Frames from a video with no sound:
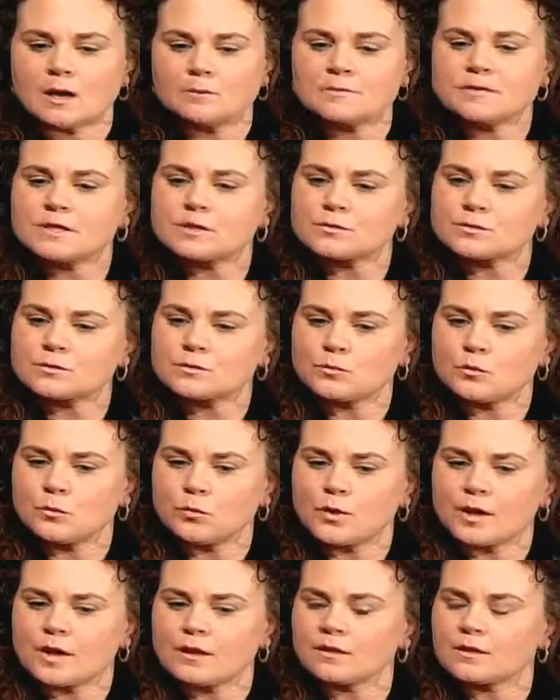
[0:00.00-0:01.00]
deals
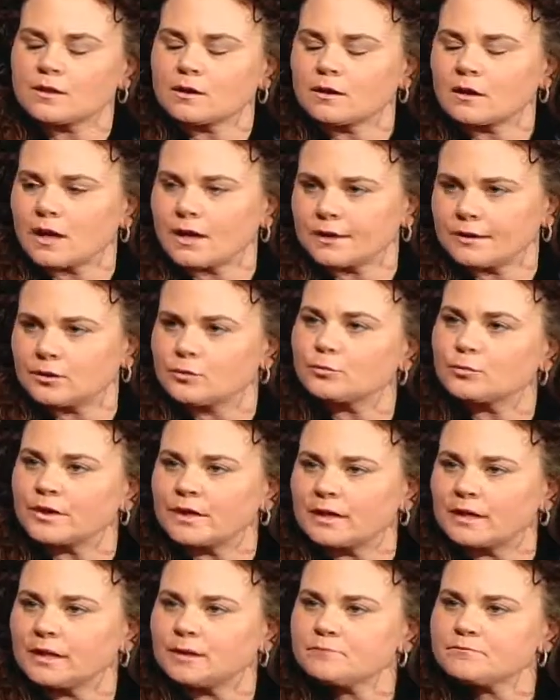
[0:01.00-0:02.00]
with guided
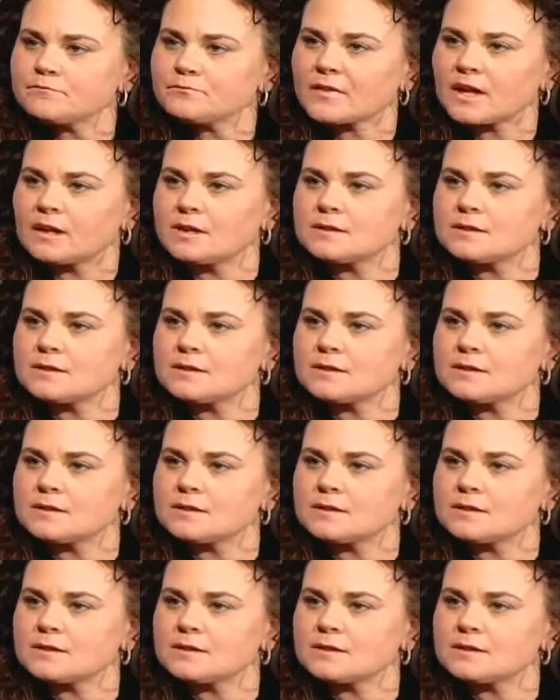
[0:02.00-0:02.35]
reading.